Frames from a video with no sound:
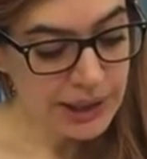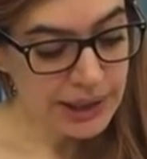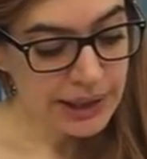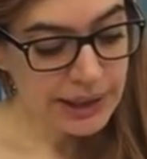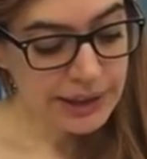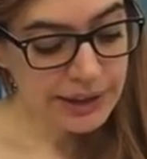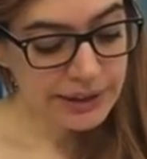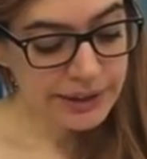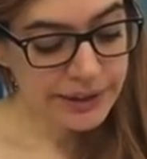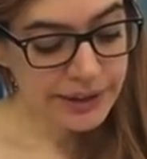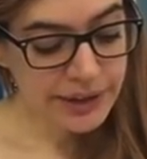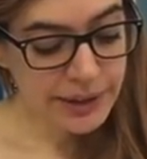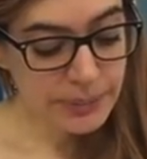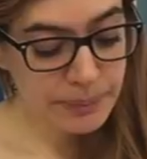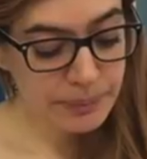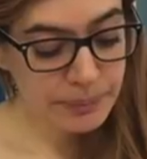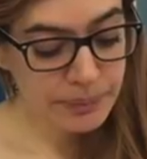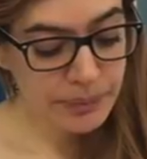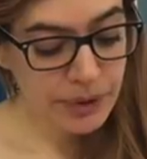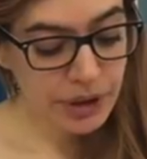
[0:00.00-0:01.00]
And
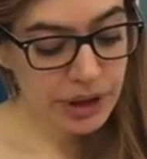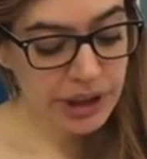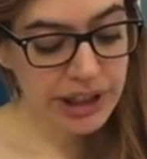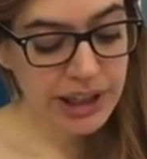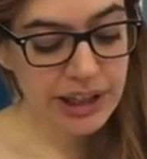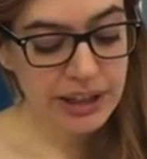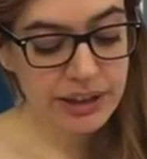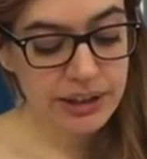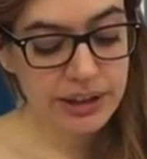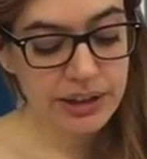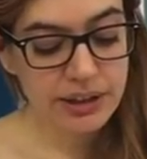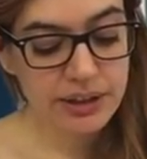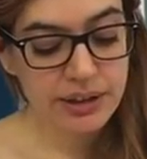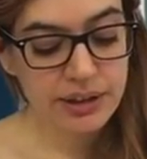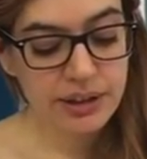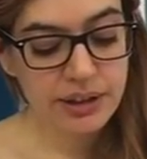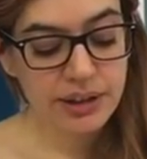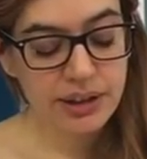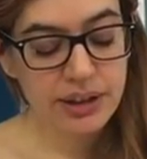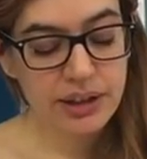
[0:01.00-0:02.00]
um, again,
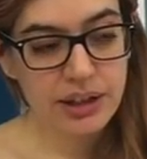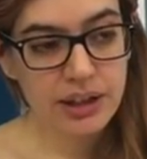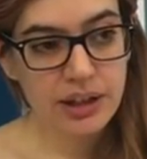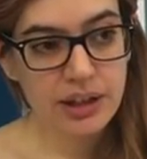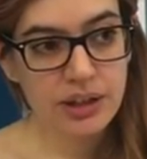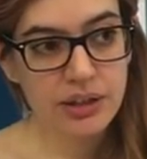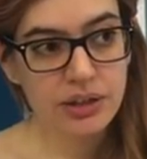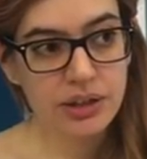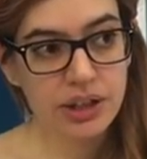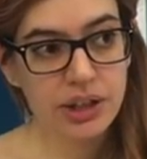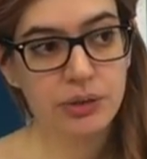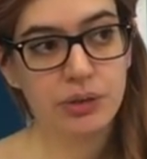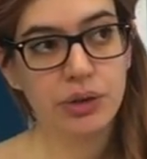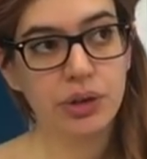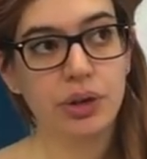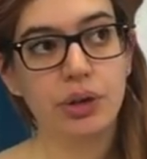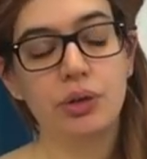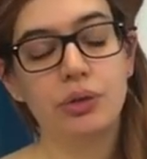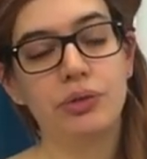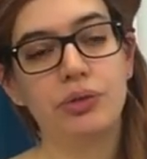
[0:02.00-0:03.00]

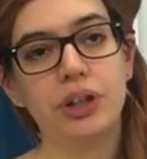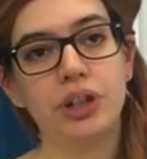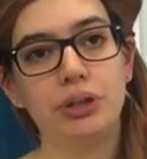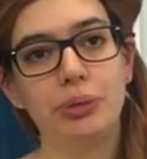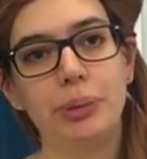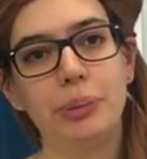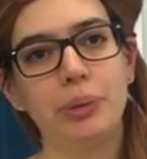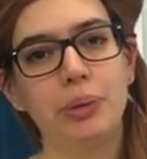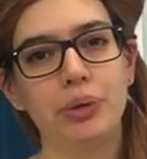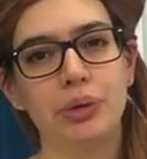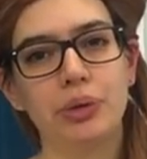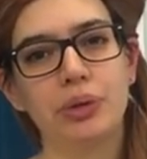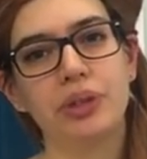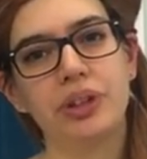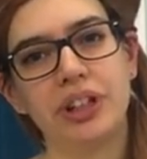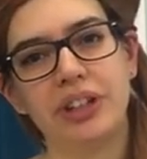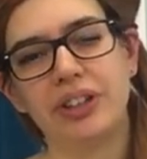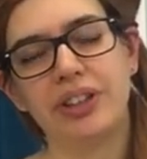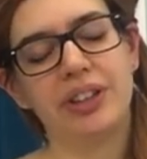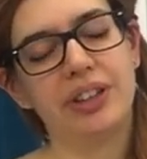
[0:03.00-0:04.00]
even though French people don't
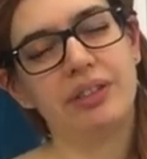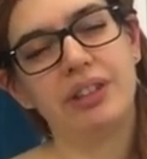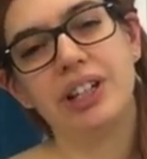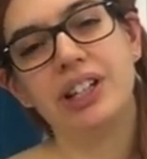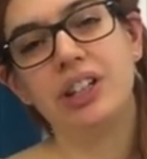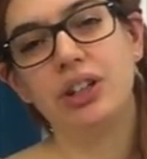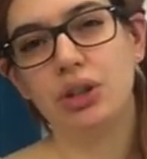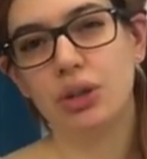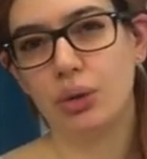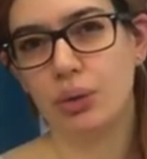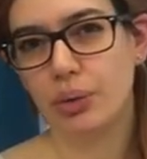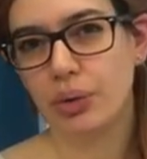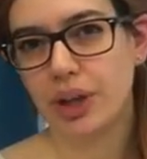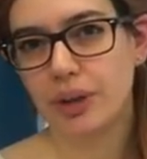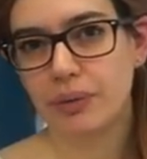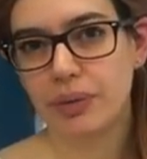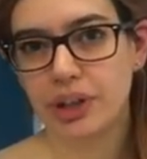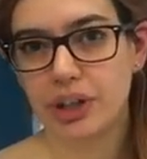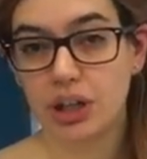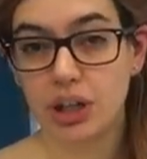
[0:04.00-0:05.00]
necessarily know
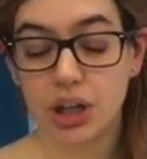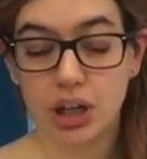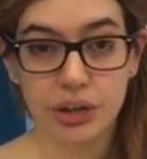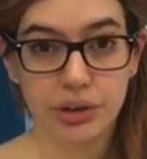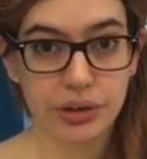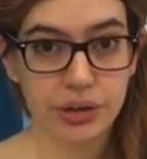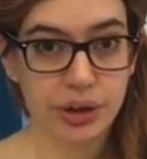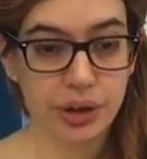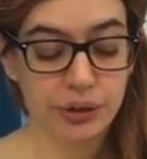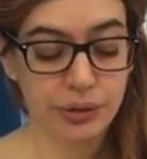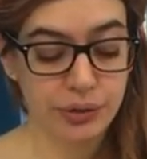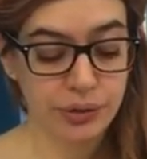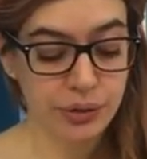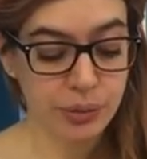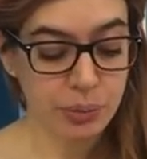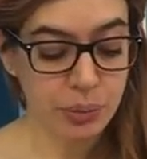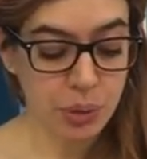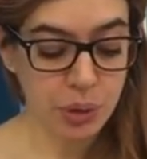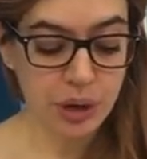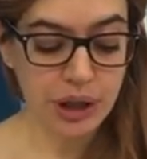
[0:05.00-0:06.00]
them, there are lots of
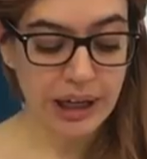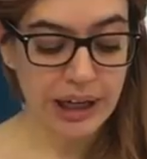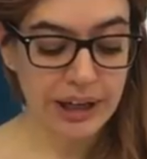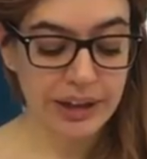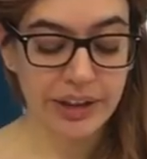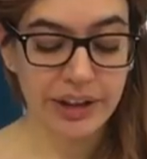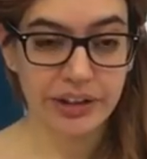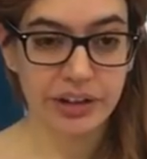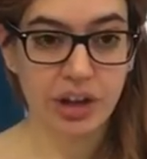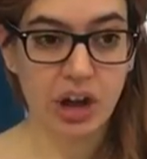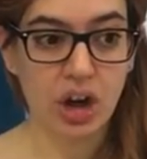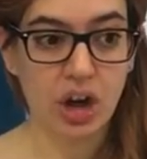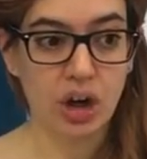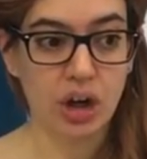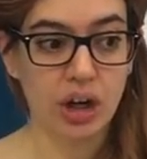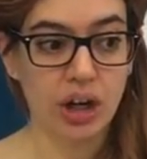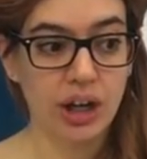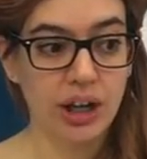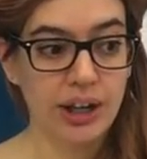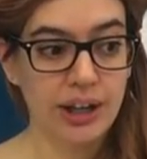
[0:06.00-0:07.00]
morale that
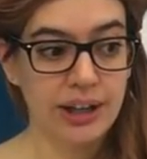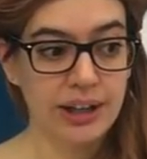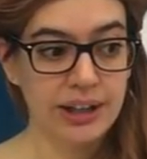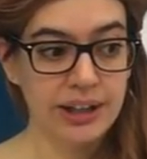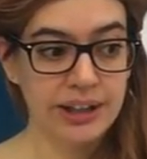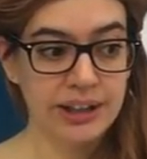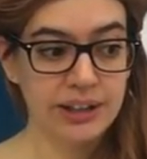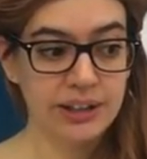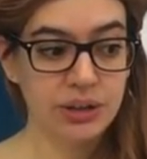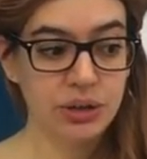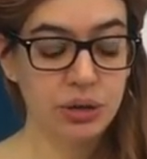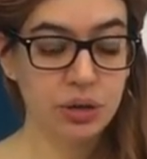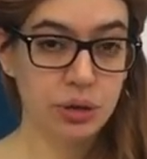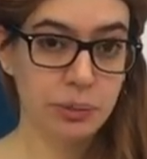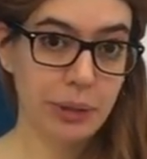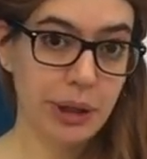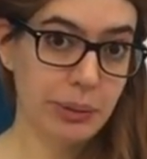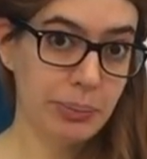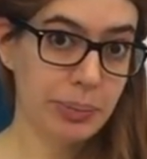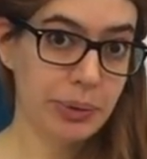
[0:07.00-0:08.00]
are in
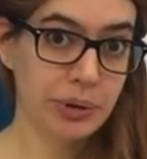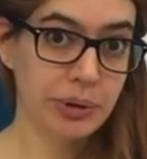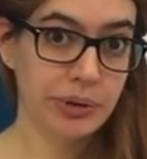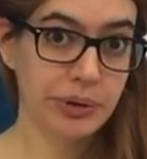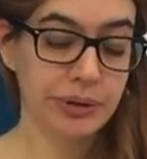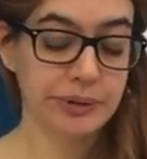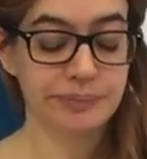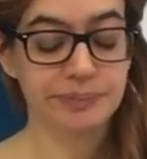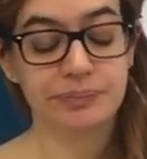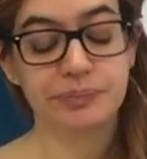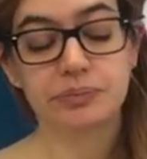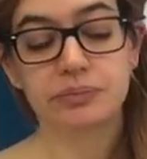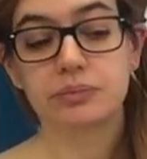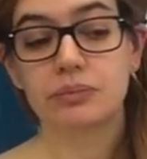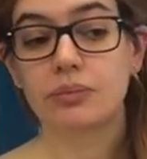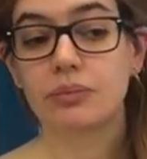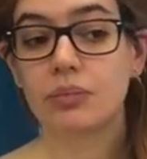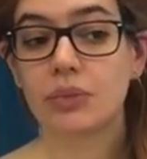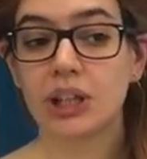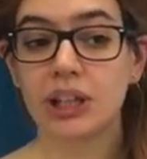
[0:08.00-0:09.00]
newspapers,
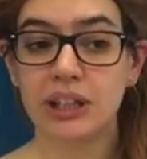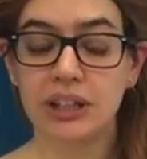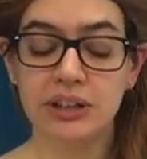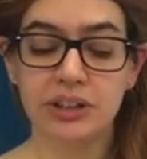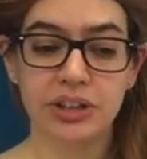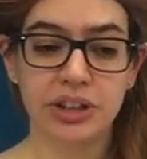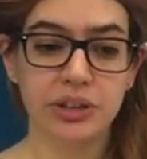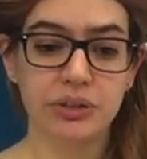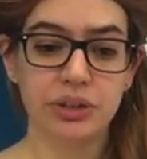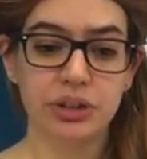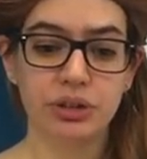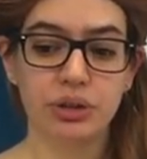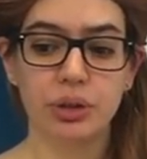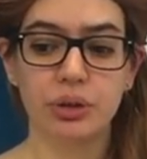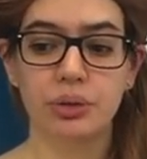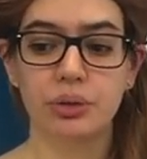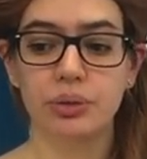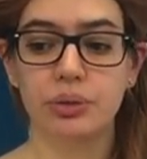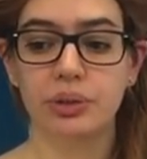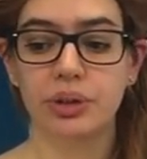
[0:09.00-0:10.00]
in T V
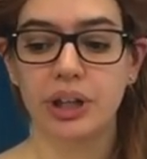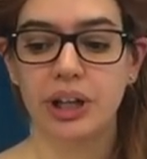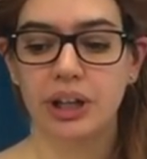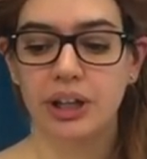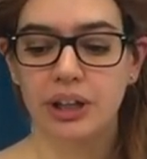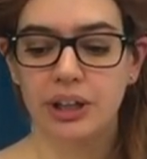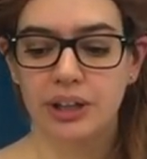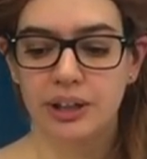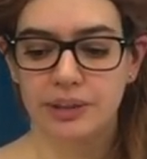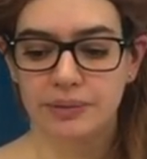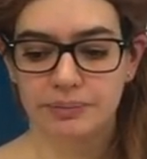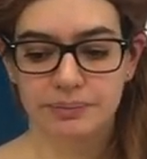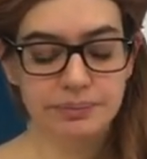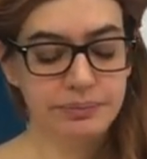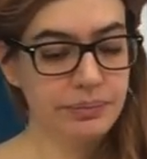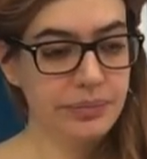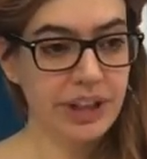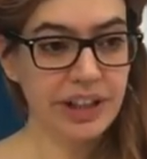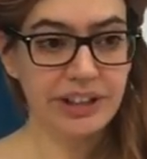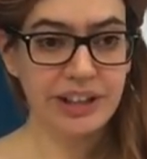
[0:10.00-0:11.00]
shows,
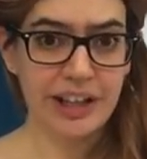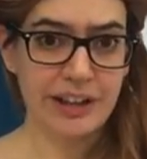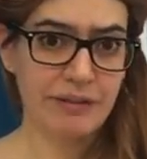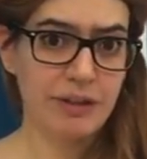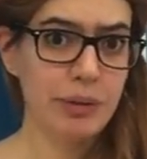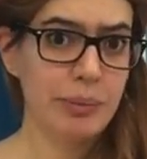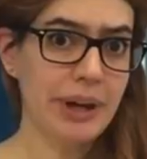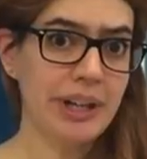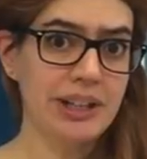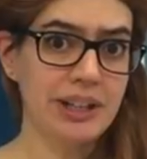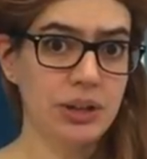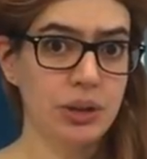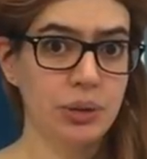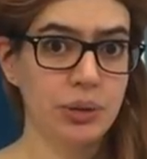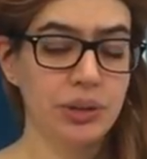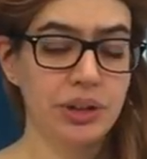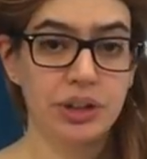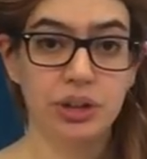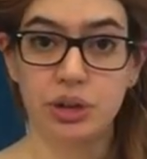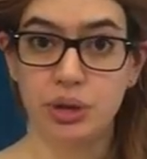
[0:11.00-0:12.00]
that everybody
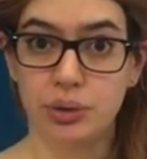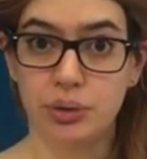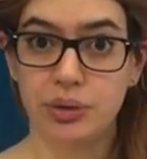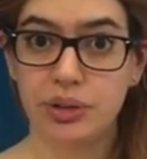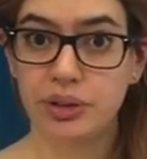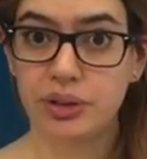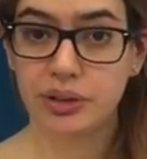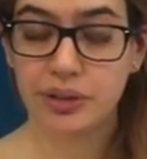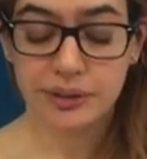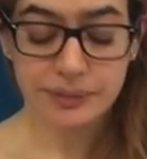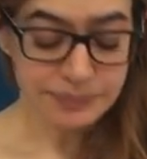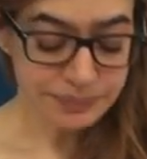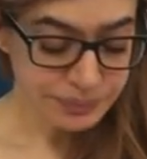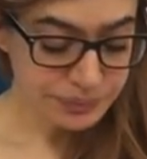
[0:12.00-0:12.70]
knows and uses,